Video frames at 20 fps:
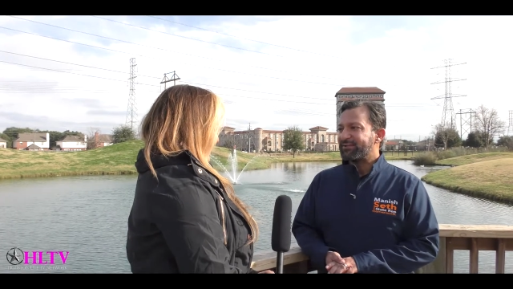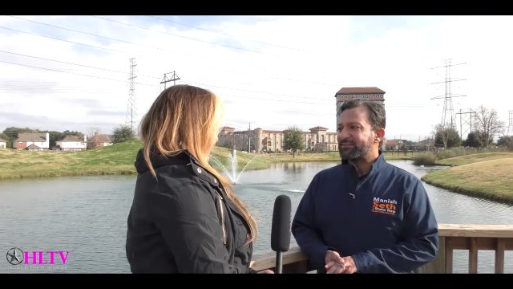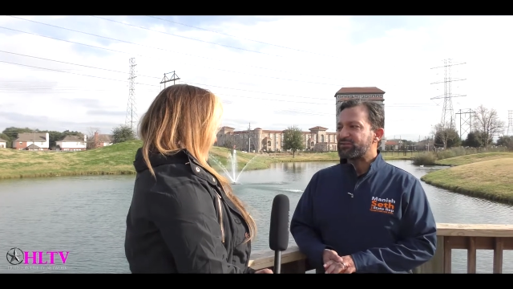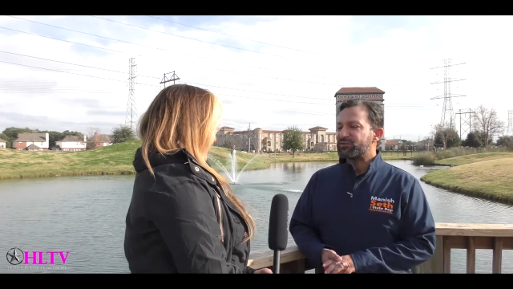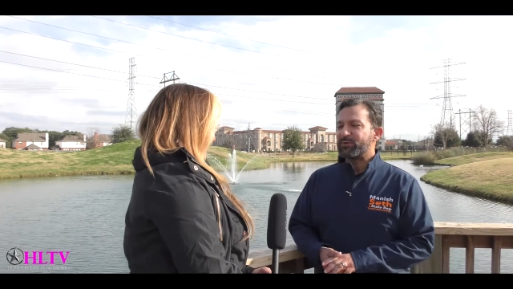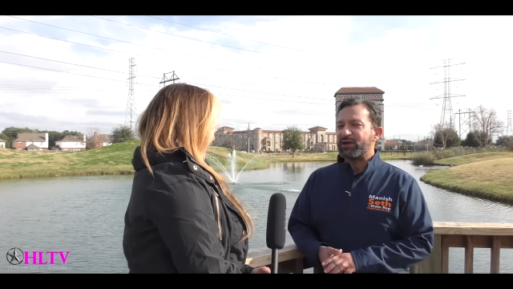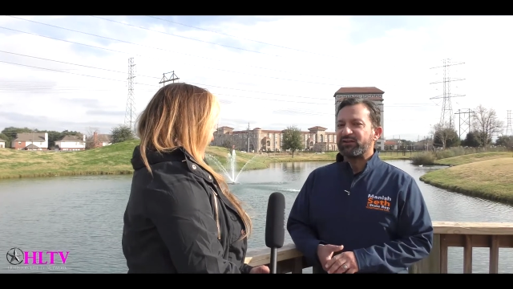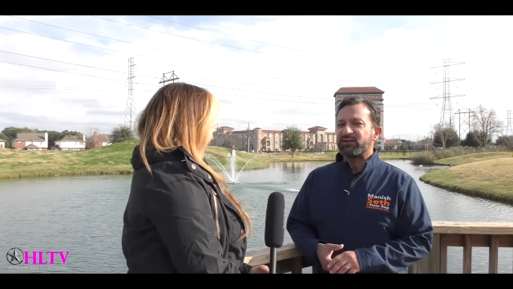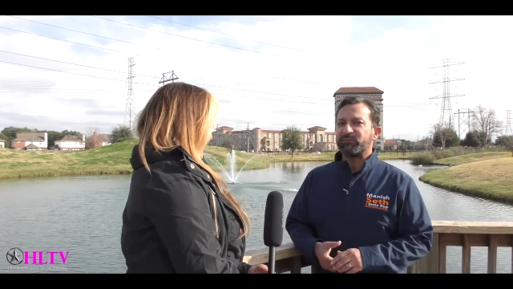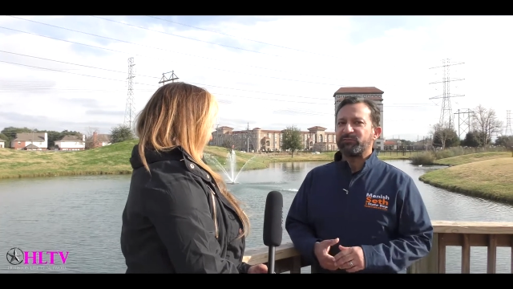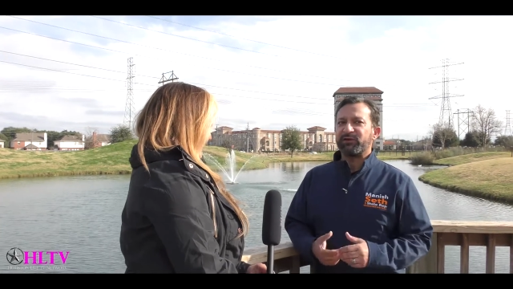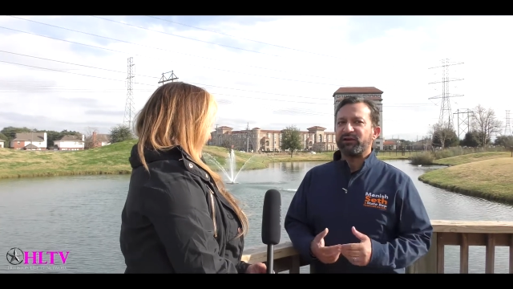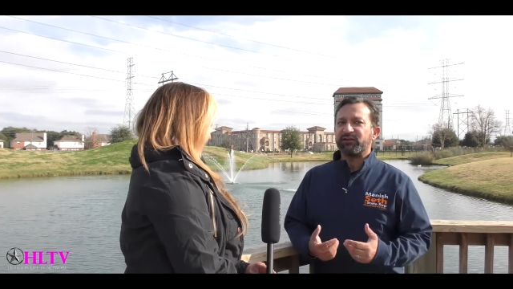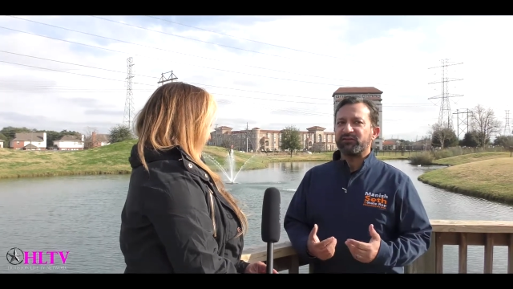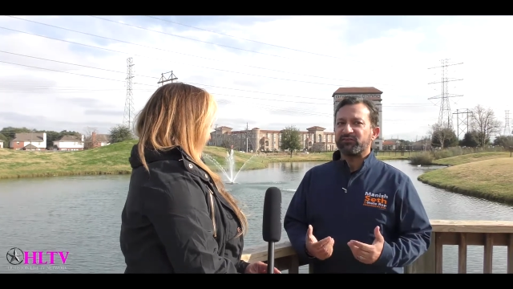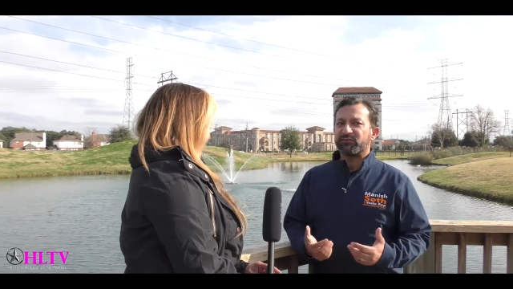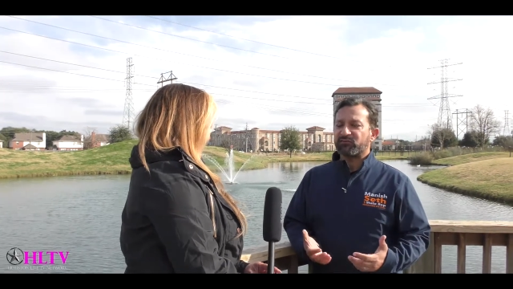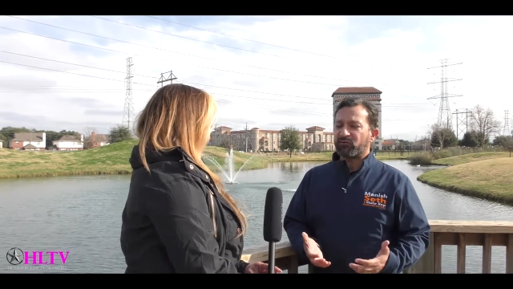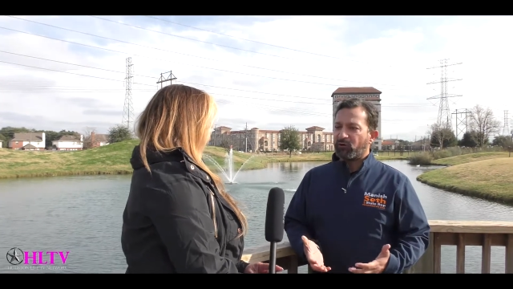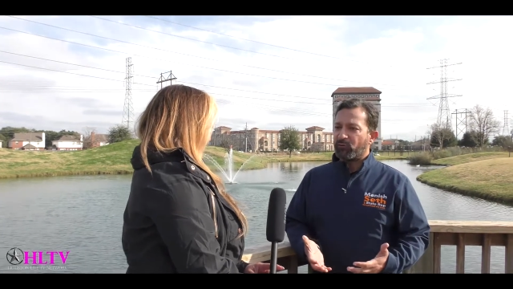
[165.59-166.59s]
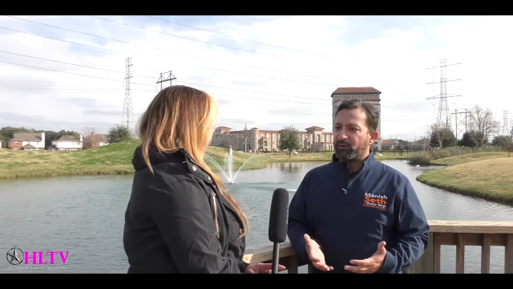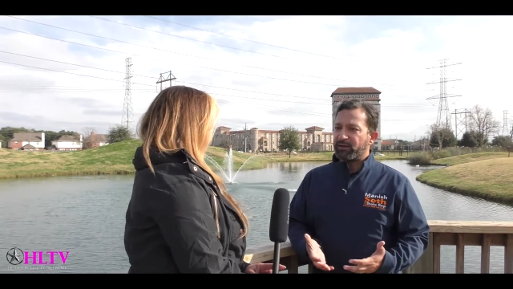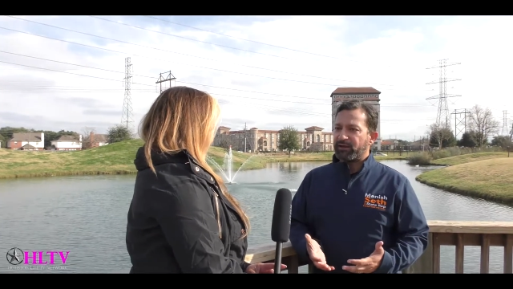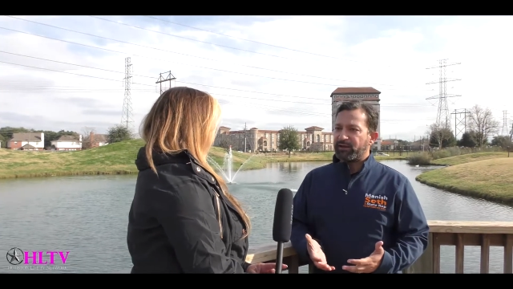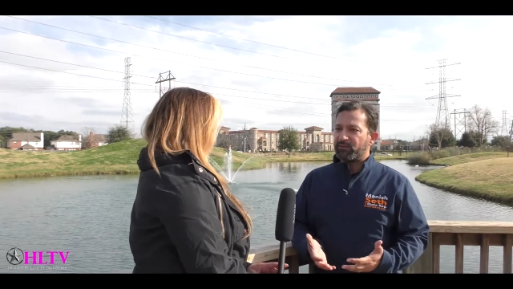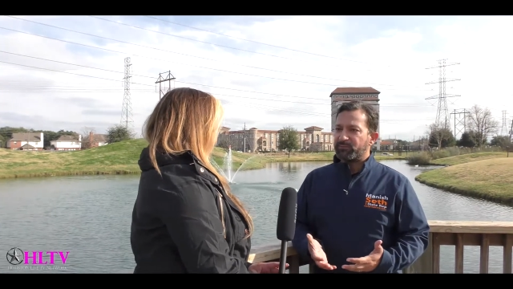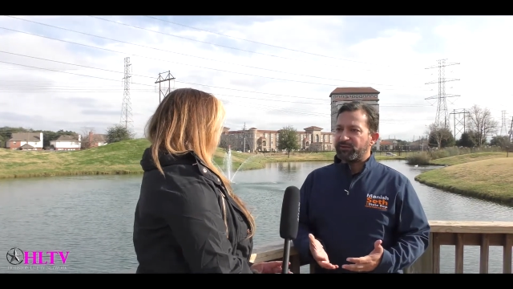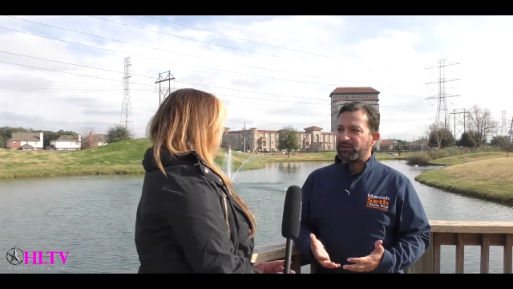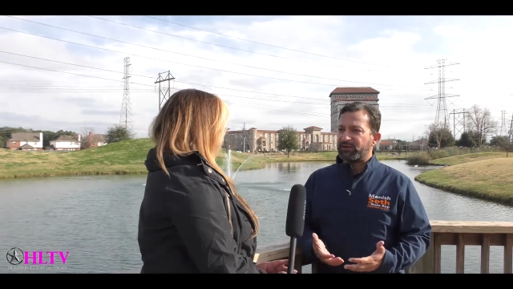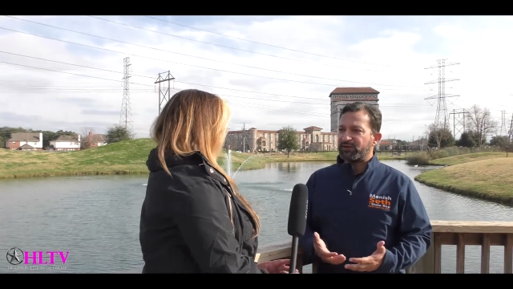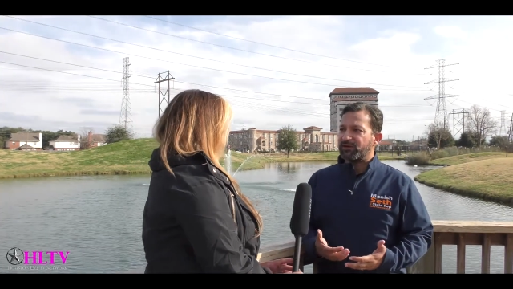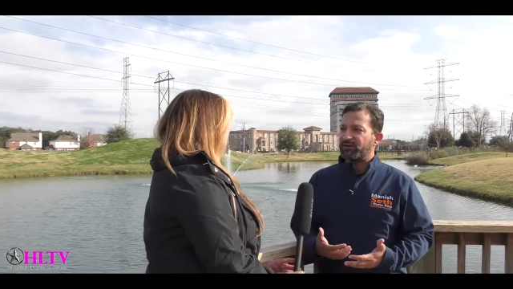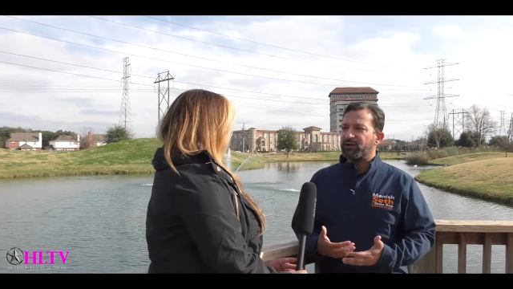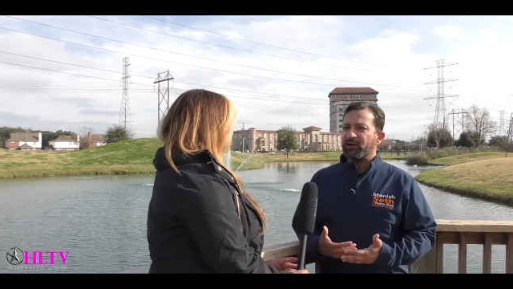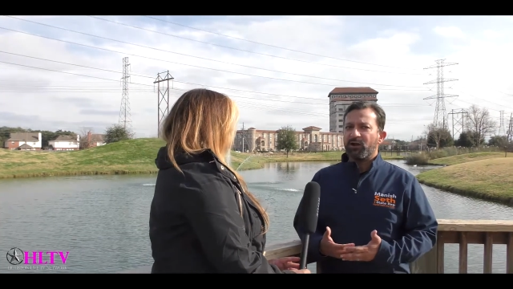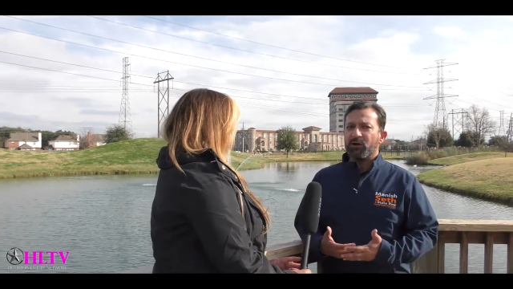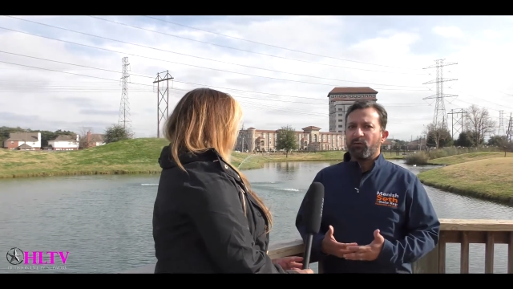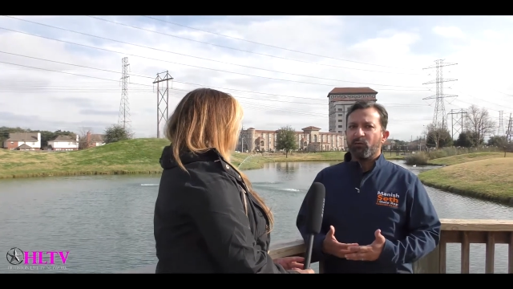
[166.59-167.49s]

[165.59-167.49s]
so my experience growing up here,